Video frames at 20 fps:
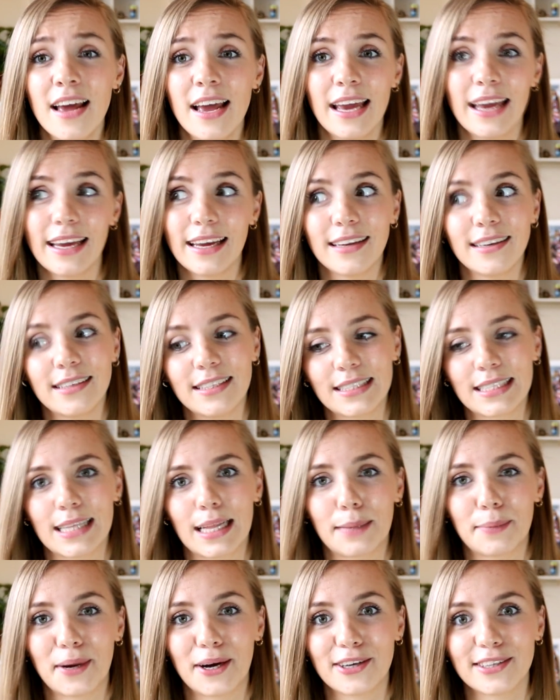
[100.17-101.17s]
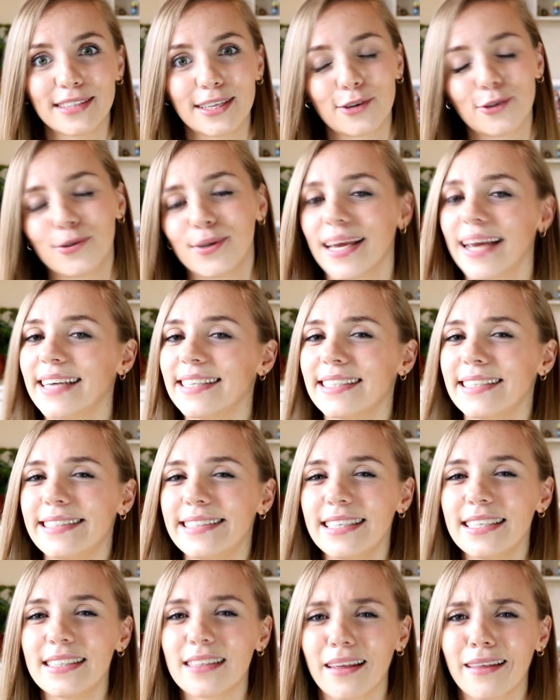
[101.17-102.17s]
In Disneyland Paris they're called
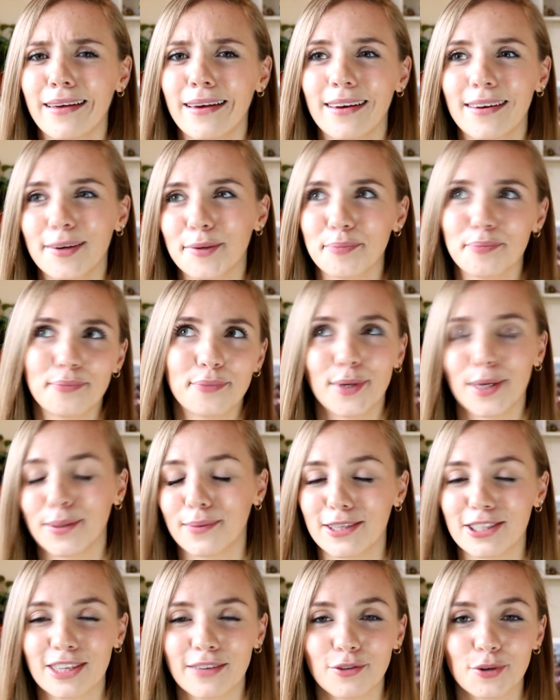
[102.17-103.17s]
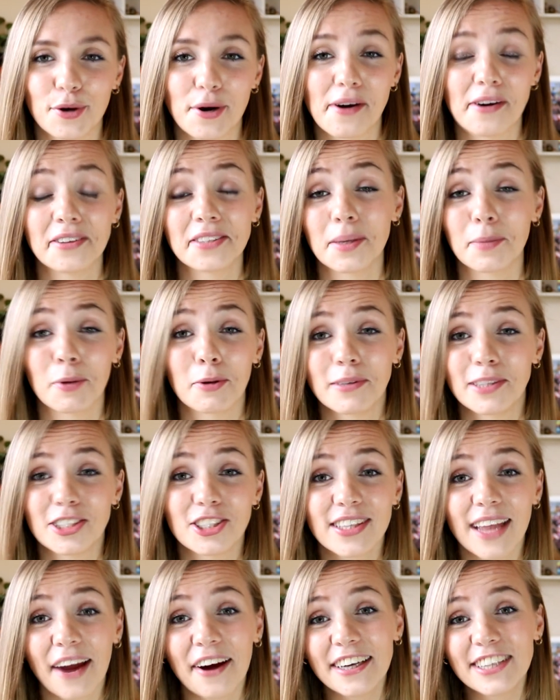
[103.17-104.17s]
ACCs. I think pretty much everywhere else they're probably
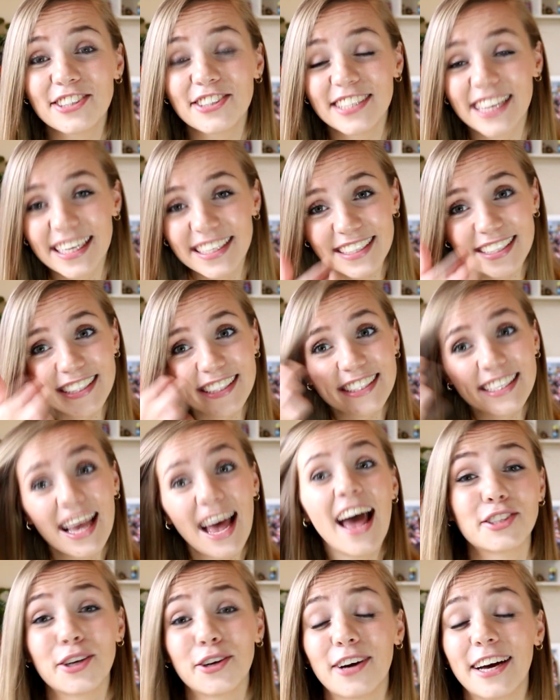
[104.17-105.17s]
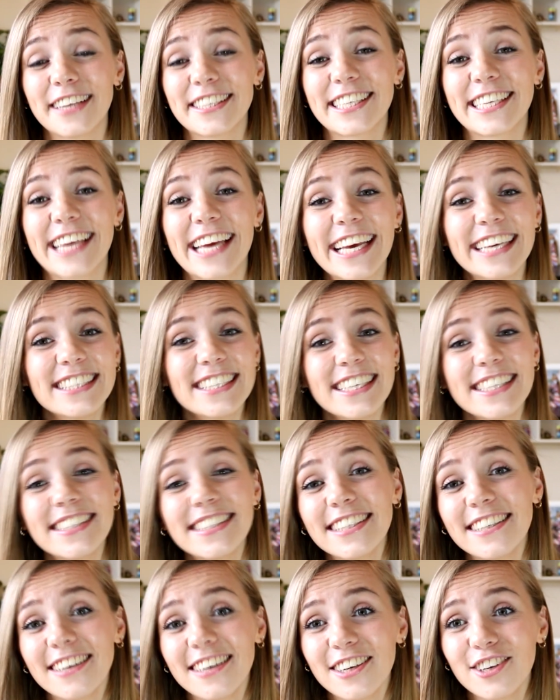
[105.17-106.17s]
just character attendants. So as an
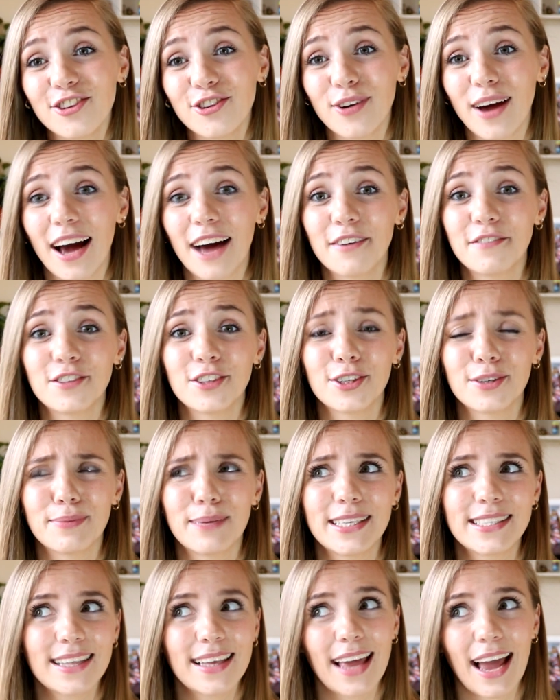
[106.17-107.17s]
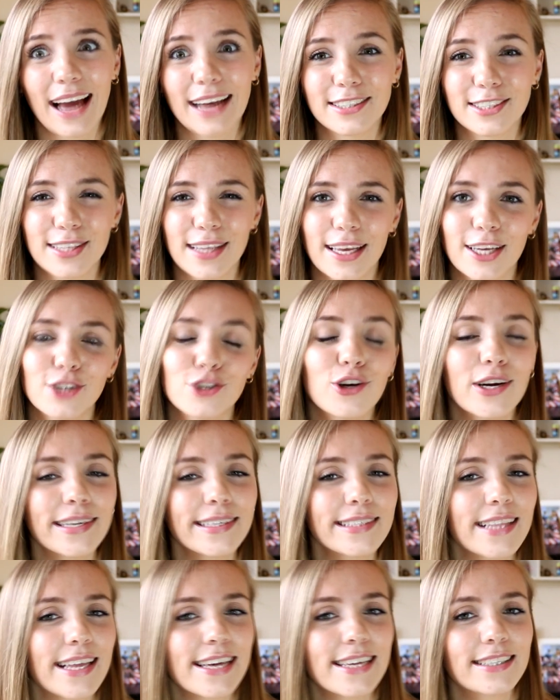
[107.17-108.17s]
ACC you have to basically act as like a
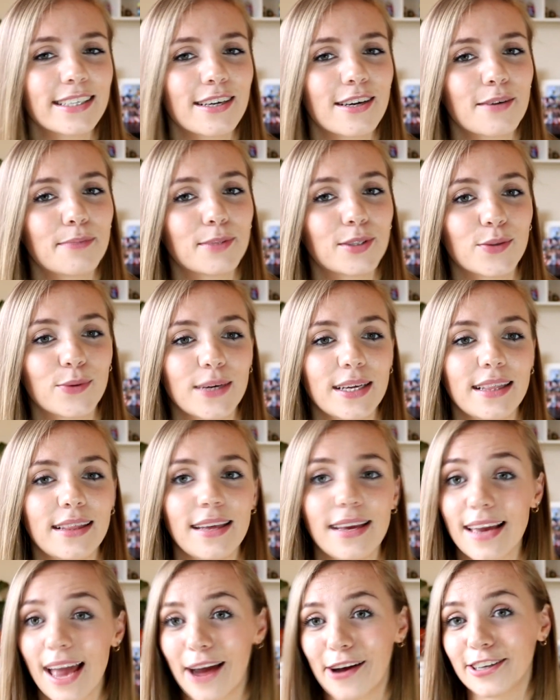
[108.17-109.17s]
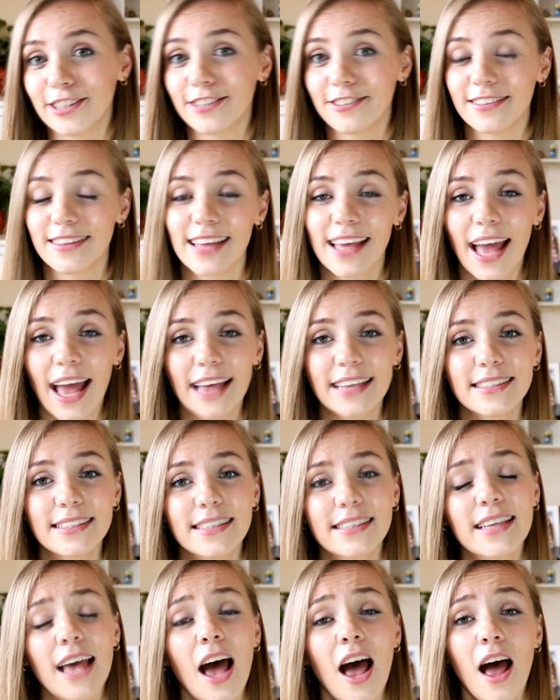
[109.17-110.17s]
translator between the character and the
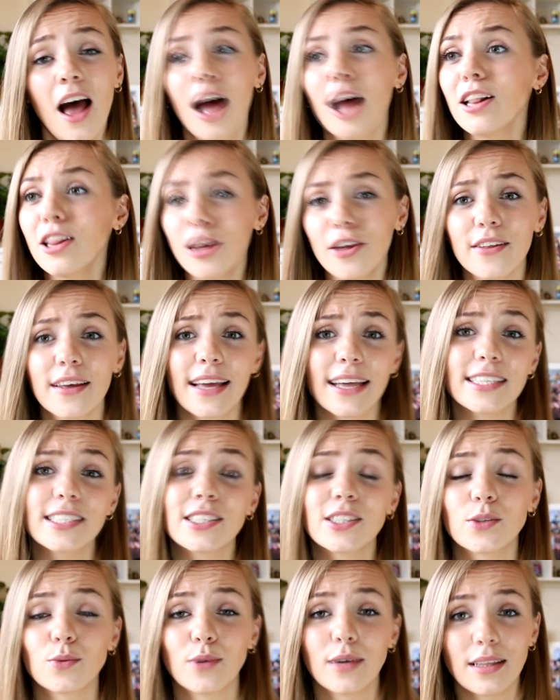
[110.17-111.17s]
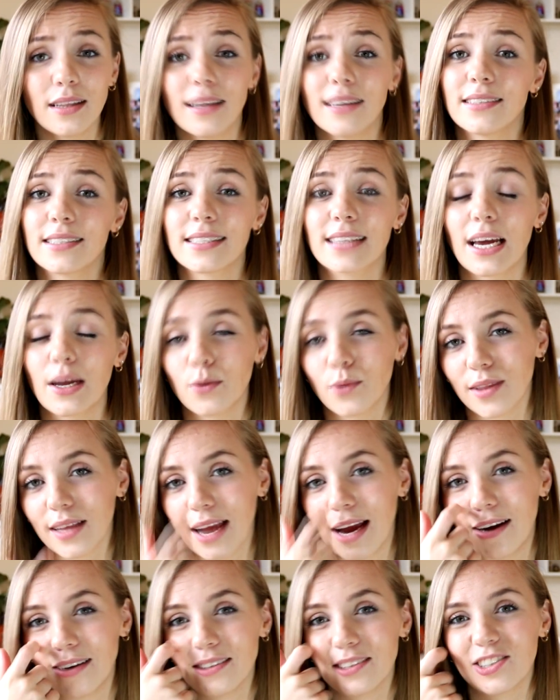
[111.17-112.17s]
guests. A lot of the guests will understand what the
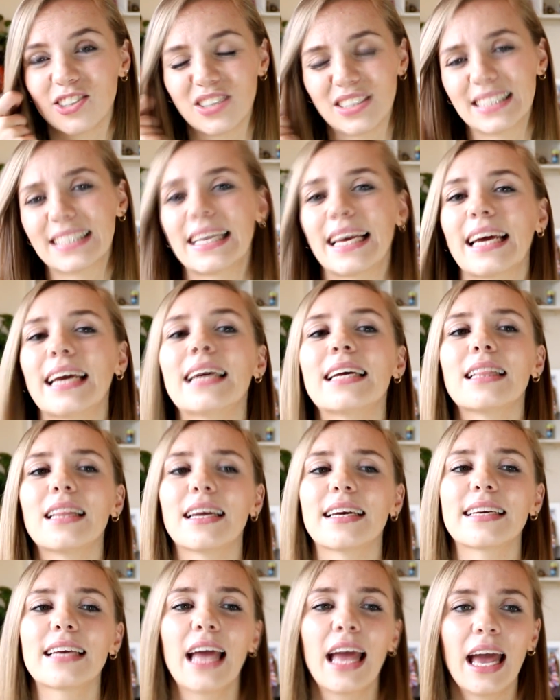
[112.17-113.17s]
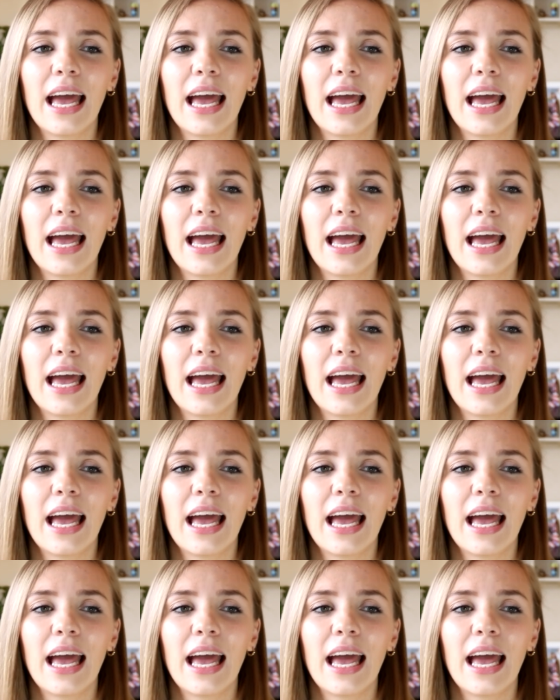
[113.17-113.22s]
character's trying to say, like